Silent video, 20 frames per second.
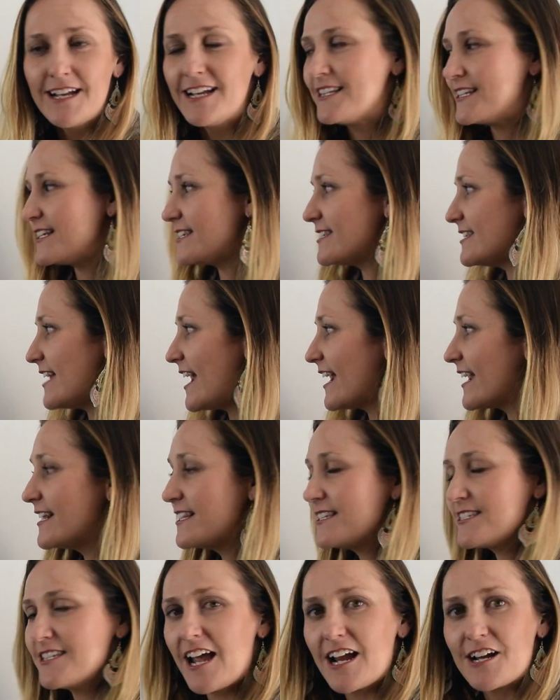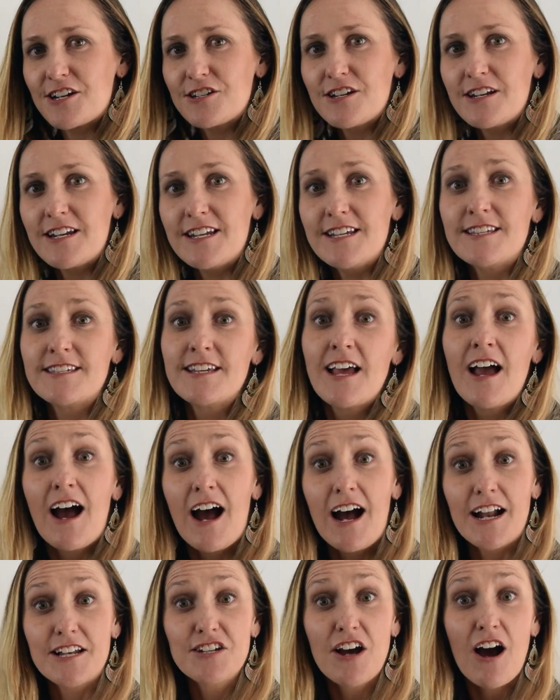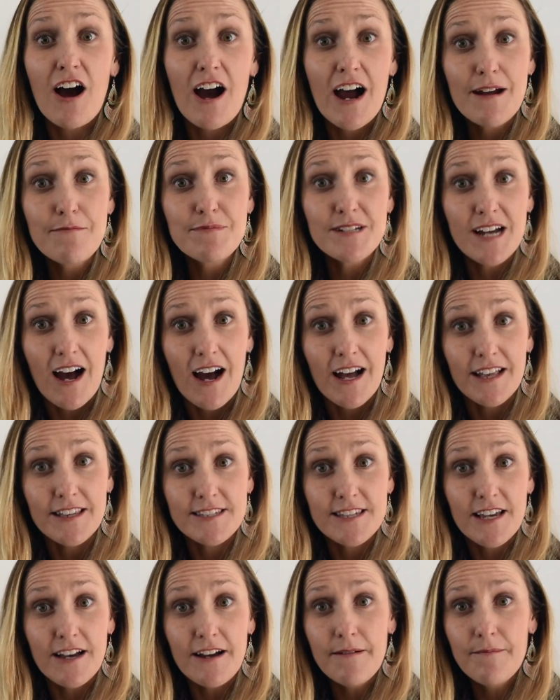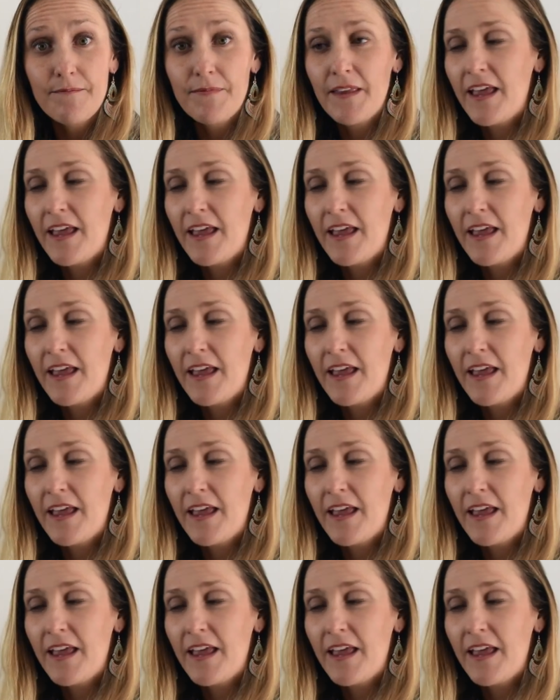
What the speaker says: The second section is a timed answer.